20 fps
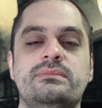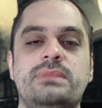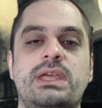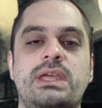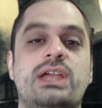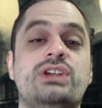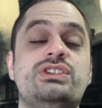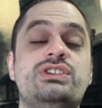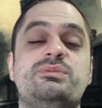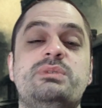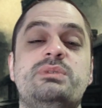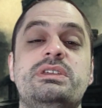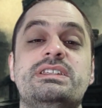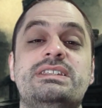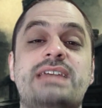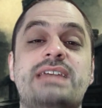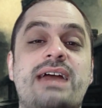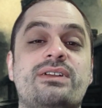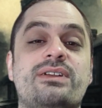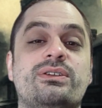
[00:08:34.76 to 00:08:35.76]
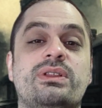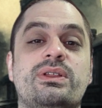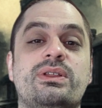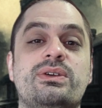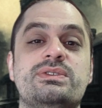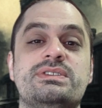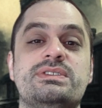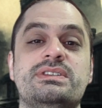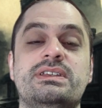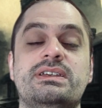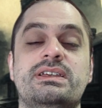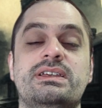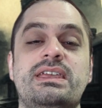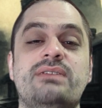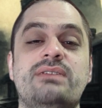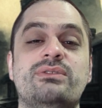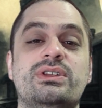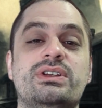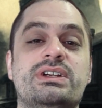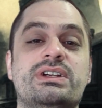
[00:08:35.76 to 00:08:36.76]
It could just be the tattered clothes and the
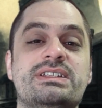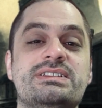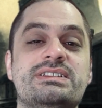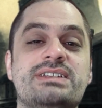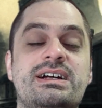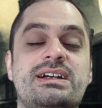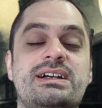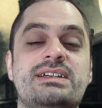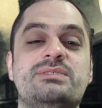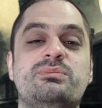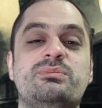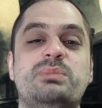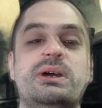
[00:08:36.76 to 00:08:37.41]
evil look in his eyes,